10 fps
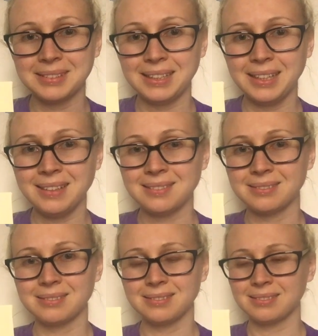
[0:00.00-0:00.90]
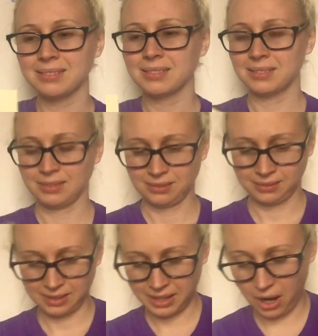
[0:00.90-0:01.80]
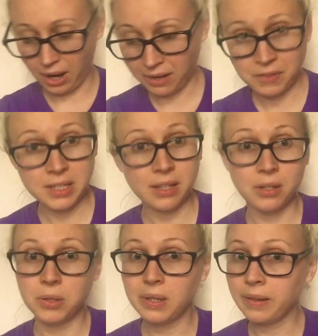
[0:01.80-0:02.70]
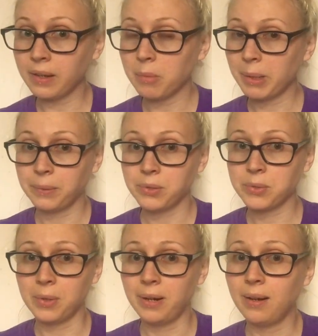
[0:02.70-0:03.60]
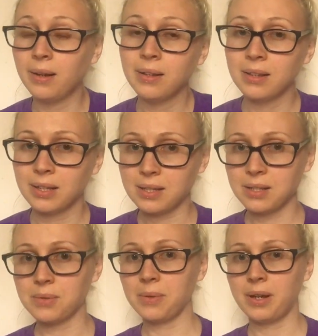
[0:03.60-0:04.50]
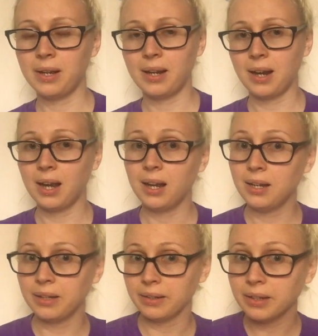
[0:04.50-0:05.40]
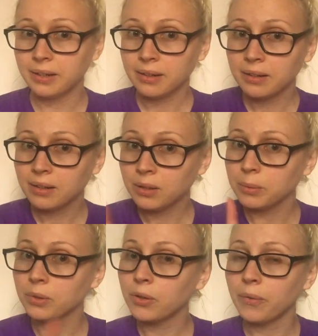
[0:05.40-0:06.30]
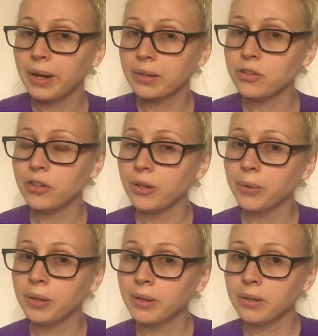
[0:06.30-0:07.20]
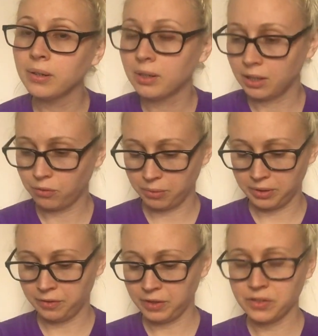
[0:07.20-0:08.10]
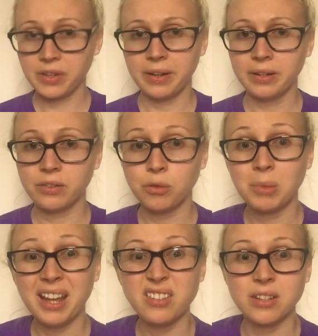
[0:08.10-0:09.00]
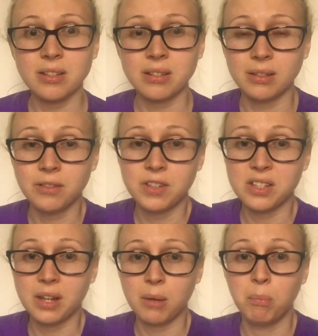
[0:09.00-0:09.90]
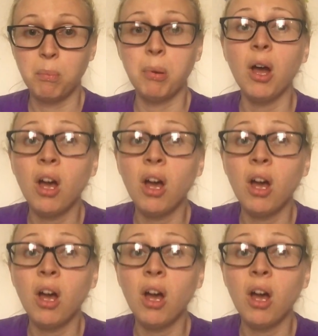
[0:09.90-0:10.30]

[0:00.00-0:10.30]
Yeah. Now I have to tell you another thing about the schwa. This is why I will correct you if you're saying some letters, and if you say b